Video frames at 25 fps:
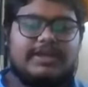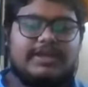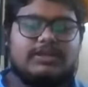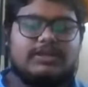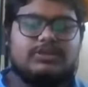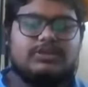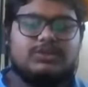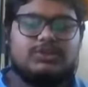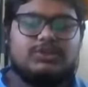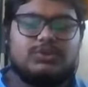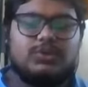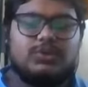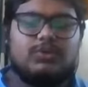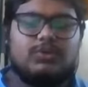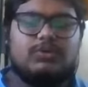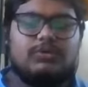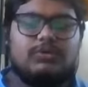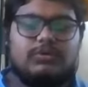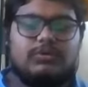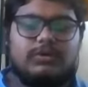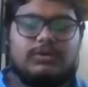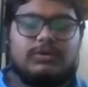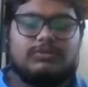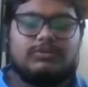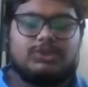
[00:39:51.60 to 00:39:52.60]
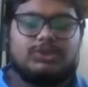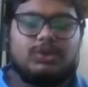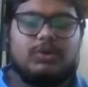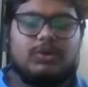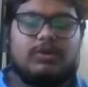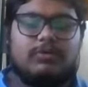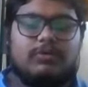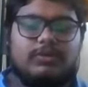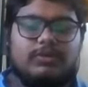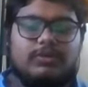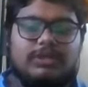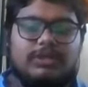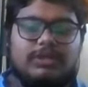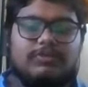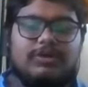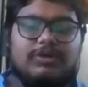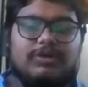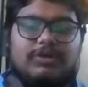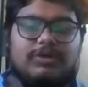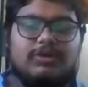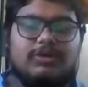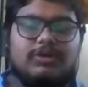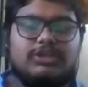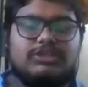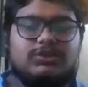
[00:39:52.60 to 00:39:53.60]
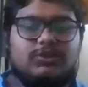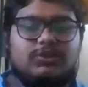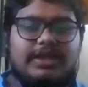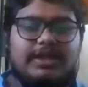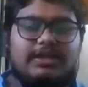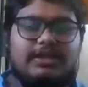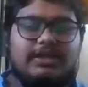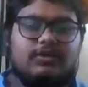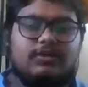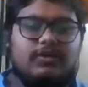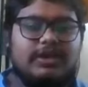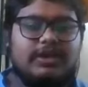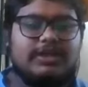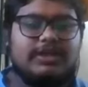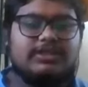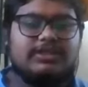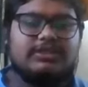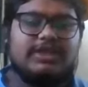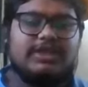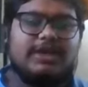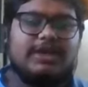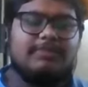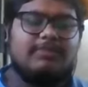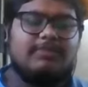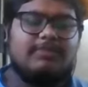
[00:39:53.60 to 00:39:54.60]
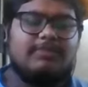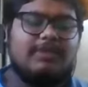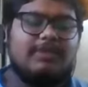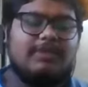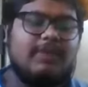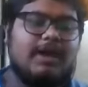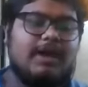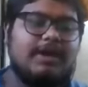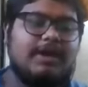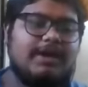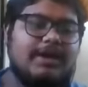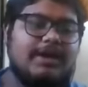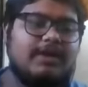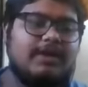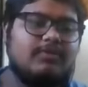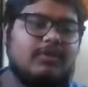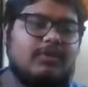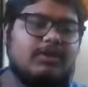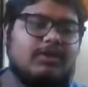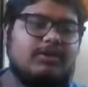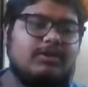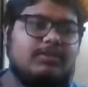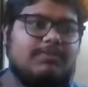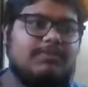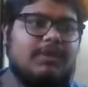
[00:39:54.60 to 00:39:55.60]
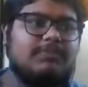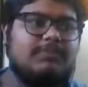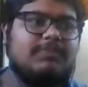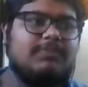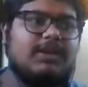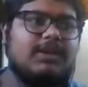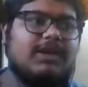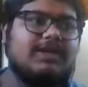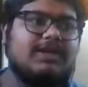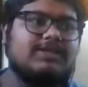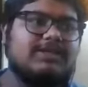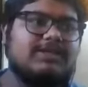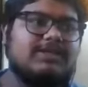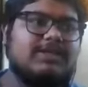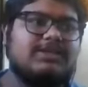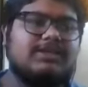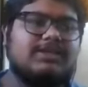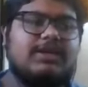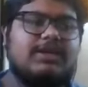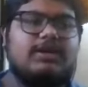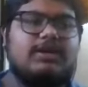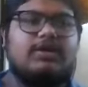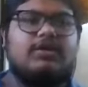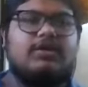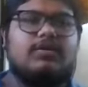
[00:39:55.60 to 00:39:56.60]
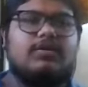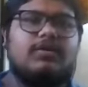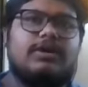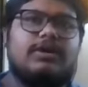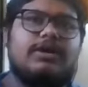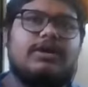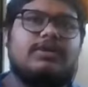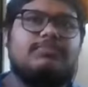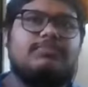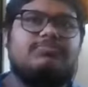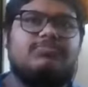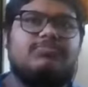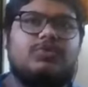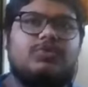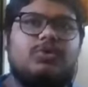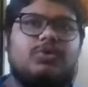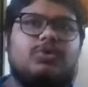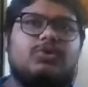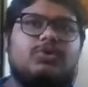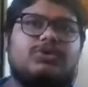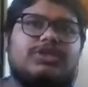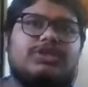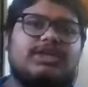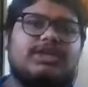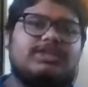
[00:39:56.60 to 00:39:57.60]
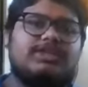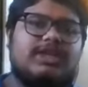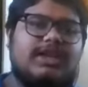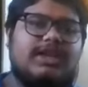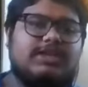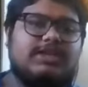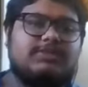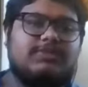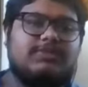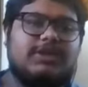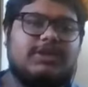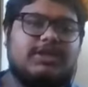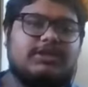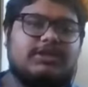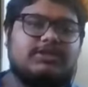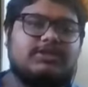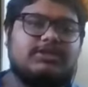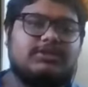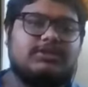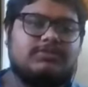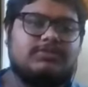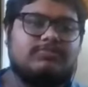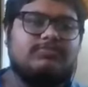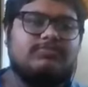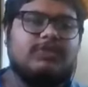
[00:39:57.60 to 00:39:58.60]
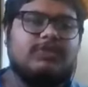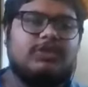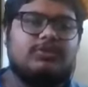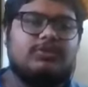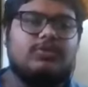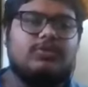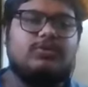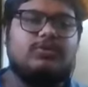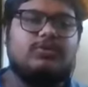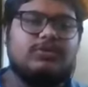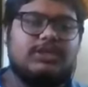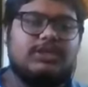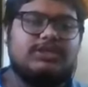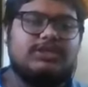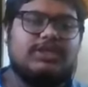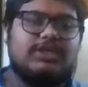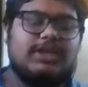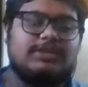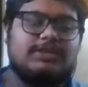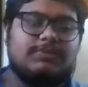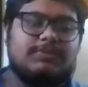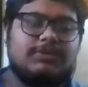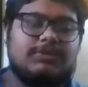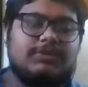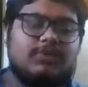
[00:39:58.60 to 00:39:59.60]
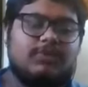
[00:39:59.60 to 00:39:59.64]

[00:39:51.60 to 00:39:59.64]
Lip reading: can show over there, because today in today's time in a market what people ask is, okay, 2 to 6 year experience, 2 to this year experience.